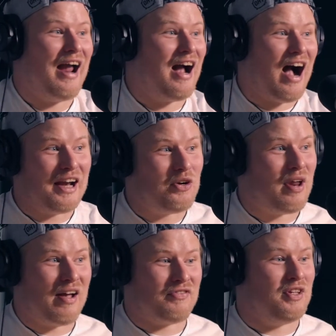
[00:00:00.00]
I
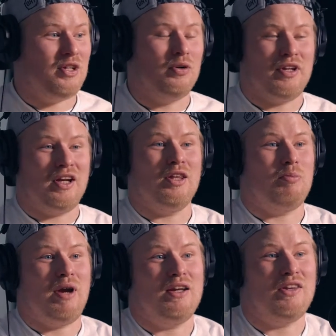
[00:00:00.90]
don't have to deal with any of the
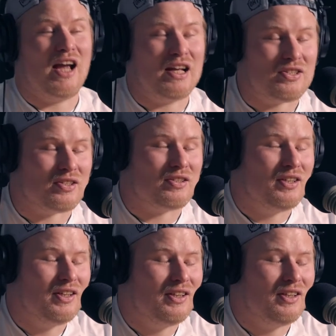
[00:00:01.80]
pain in the asses.